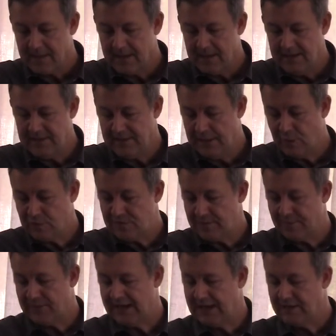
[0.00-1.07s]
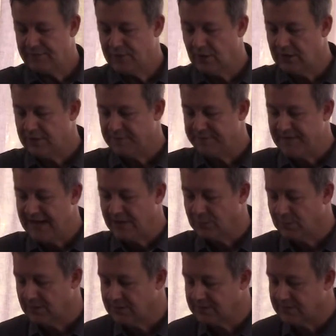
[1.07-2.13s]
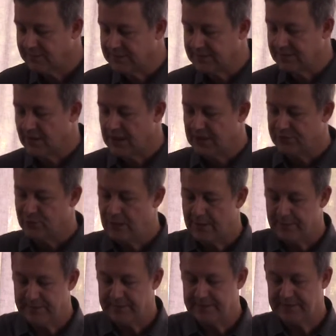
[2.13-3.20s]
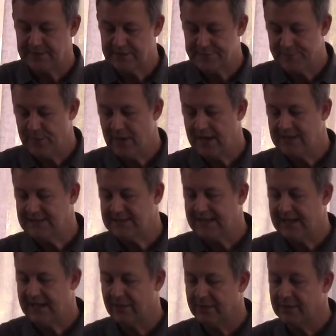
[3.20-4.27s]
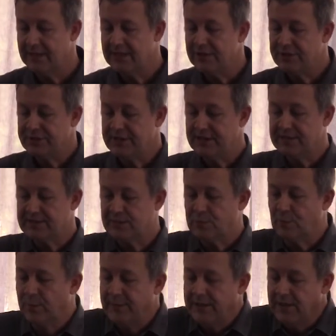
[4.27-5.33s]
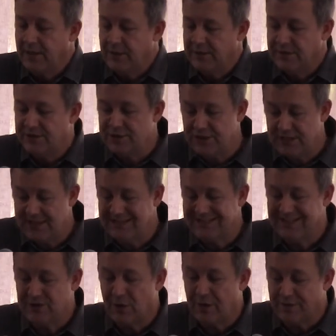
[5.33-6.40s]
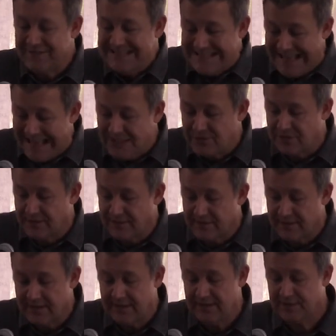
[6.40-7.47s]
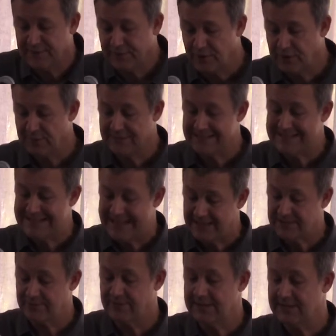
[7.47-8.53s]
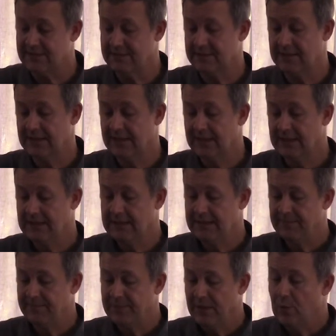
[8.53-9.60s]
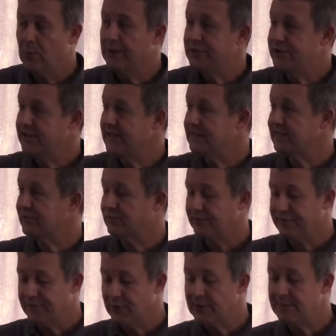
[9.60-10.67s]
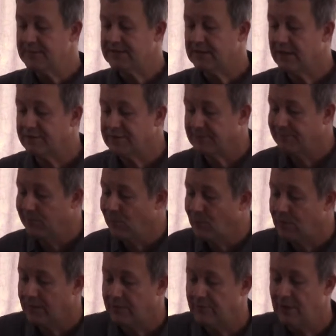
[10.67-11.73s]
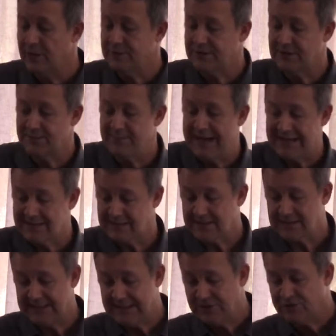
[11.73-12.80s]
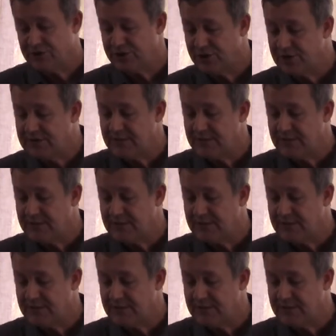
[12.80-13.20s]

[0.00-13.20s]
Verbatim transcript: And in the ultimate plan of God, the fact was the Messiah grew up in this despised town. Jesus will be known as Jesus of Nazareth and his followers, Nazarenes. When Jesus revealed himself to Paul on the road to Damascus, he introduced